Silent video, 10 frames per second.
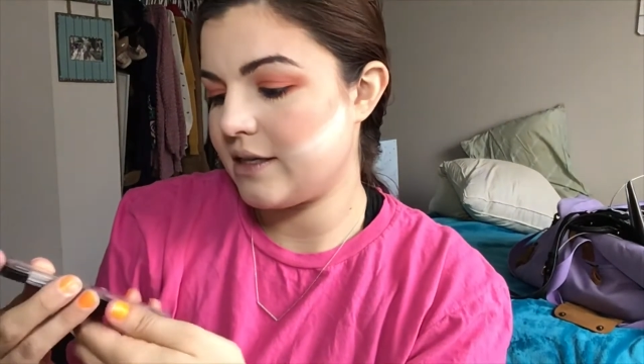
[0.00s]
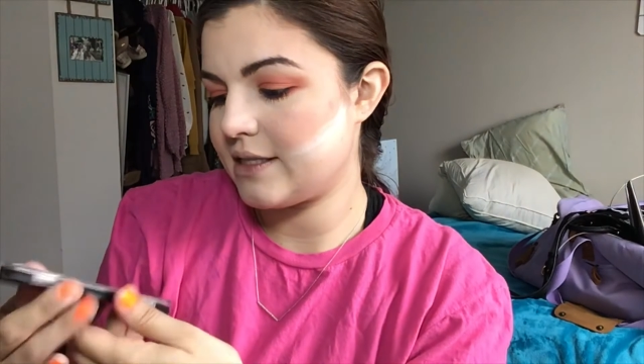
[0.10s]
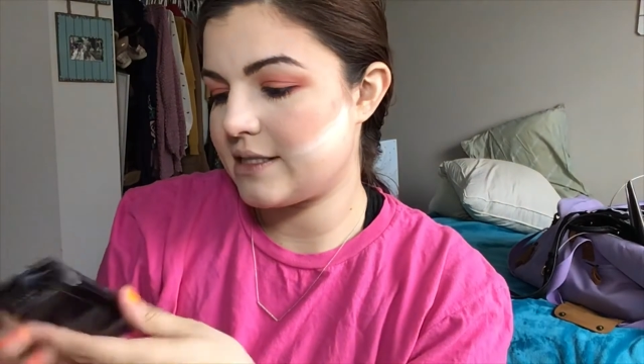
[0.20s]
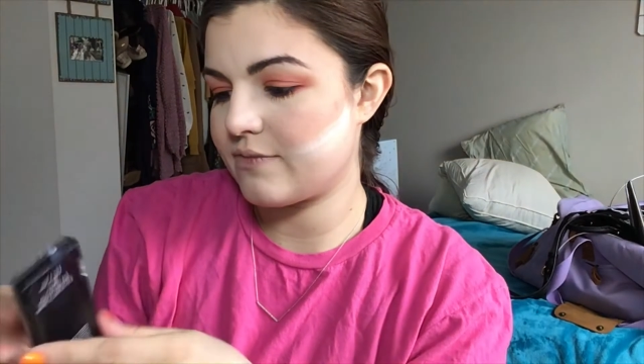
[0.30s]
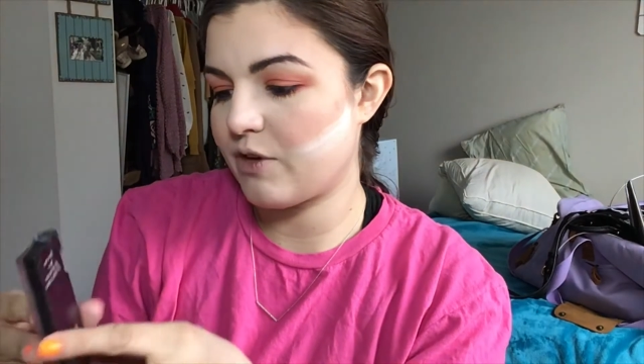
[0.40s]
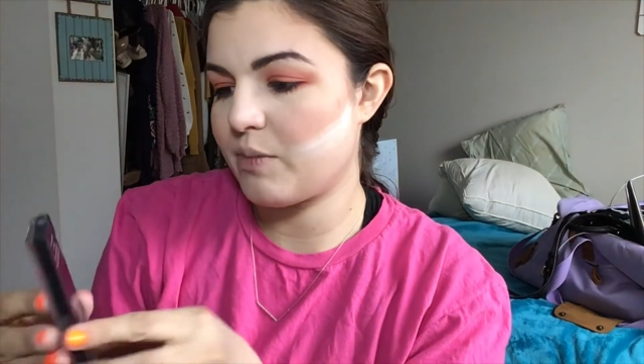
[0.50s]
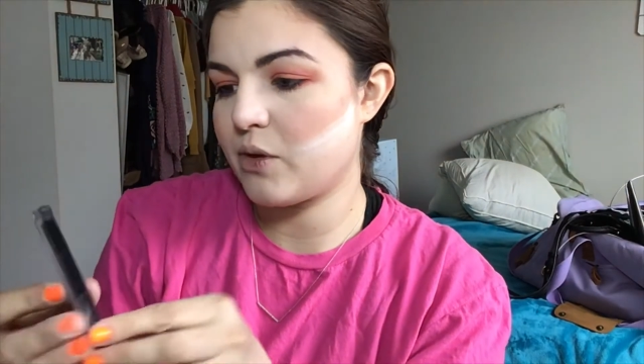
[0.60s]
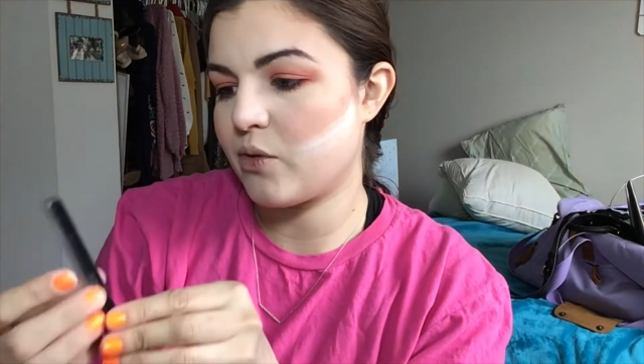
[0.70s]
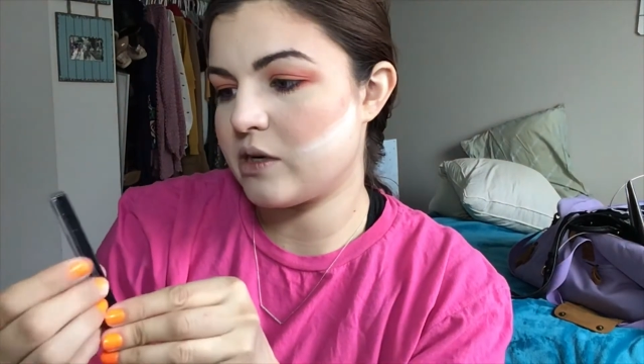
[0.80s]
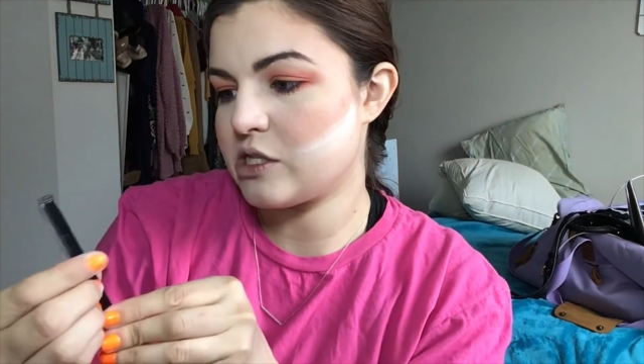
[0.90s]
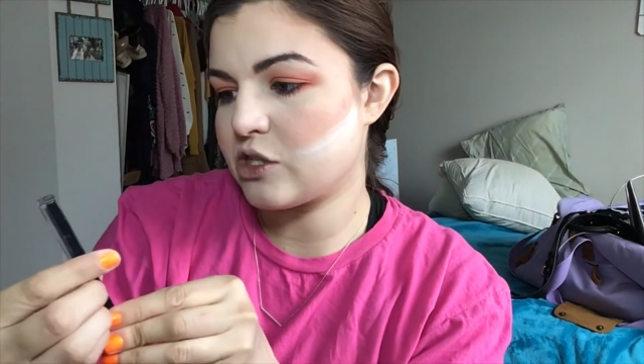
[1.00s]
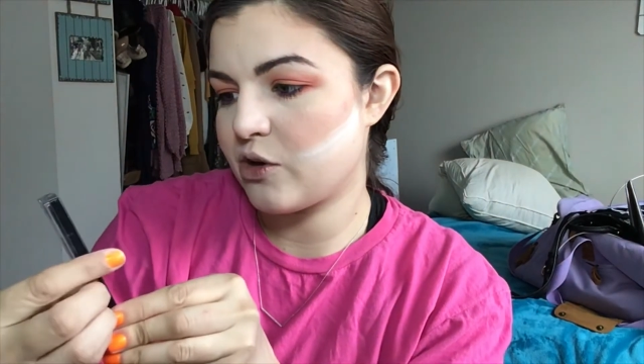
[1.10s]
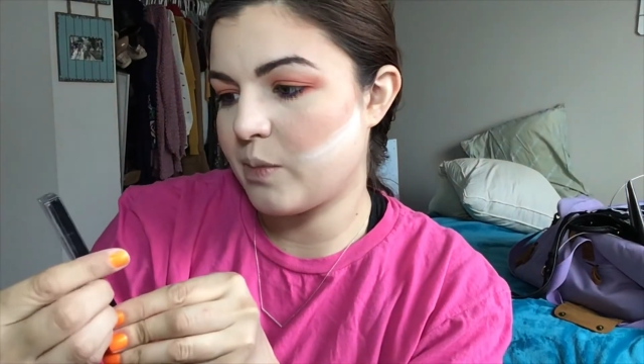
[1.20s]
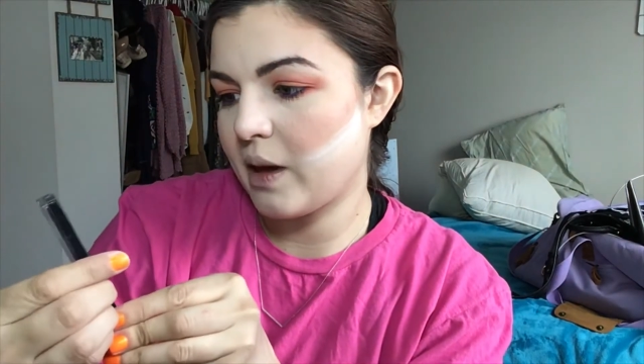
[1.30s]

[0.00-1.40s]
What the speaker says: It's from the Horoscope